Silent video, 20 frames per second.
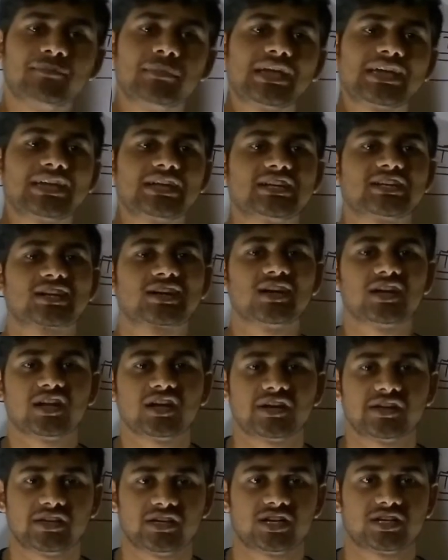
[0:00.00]
make it
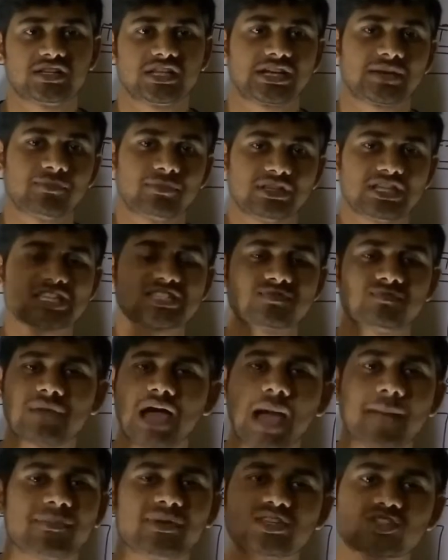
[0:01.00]
clear here, that this
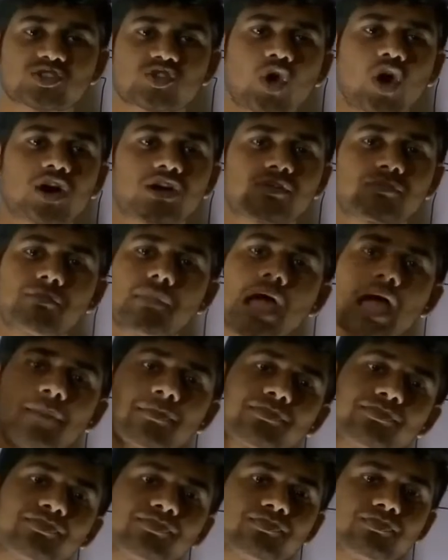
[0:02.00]
map is not
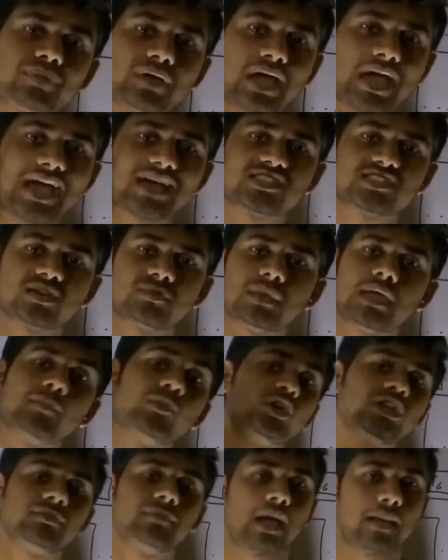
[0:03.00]
map as the
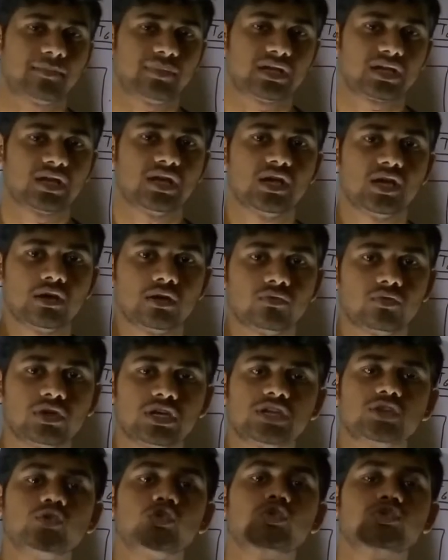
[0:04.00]
memory mapping. We
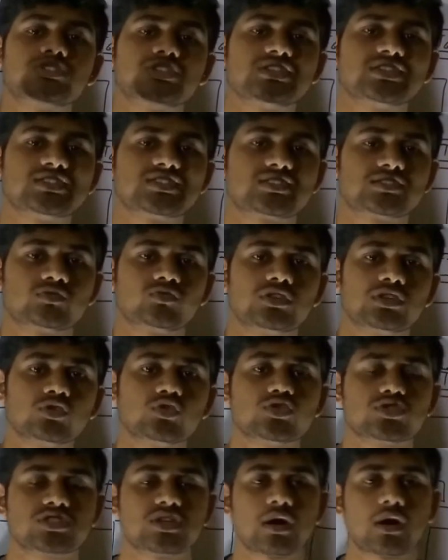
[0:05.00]
use
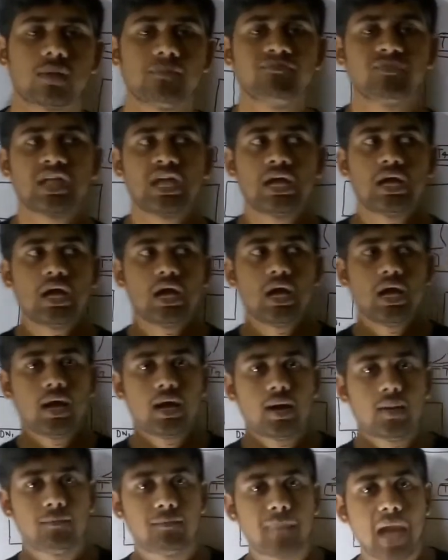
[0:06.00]
the
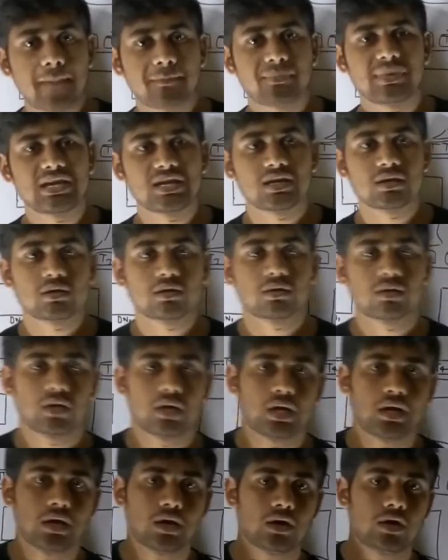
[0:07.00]
mapping
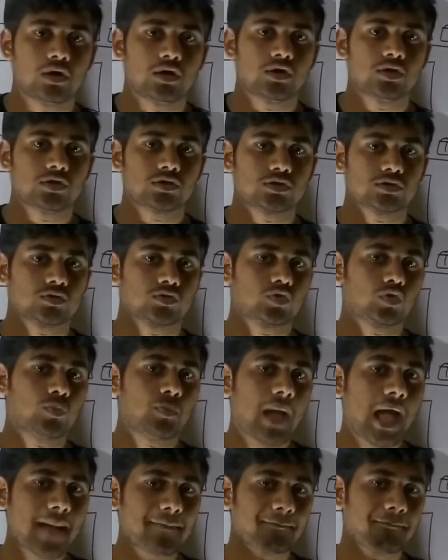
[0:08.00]
to
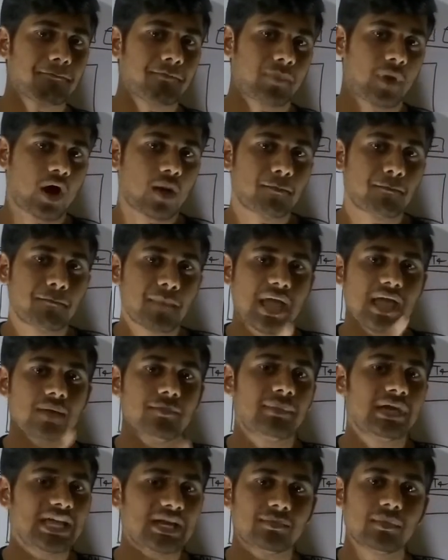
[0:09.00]
map a
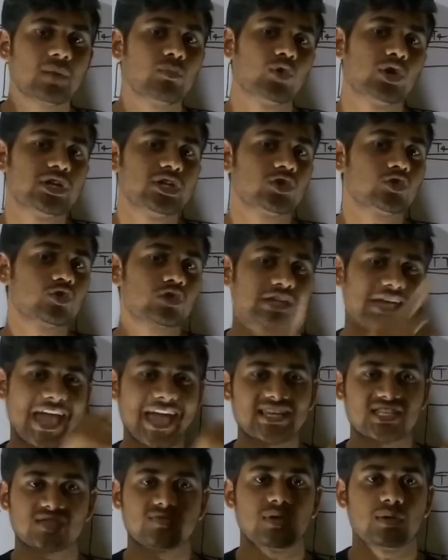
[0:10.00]
main memory to
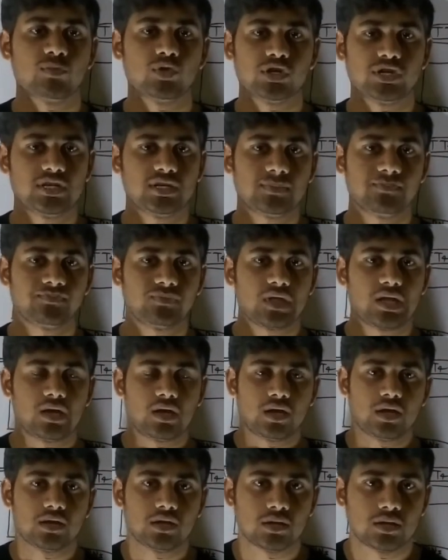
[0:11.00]
cache memory,
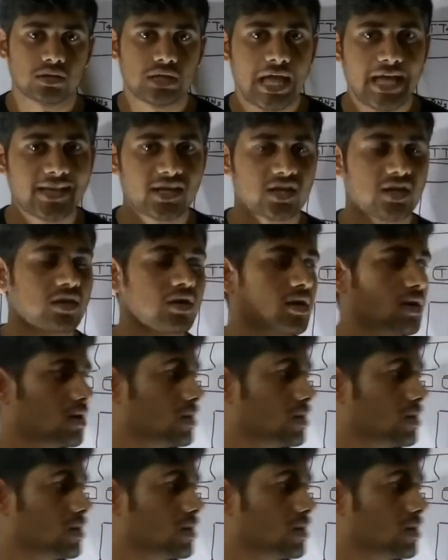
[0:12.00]
like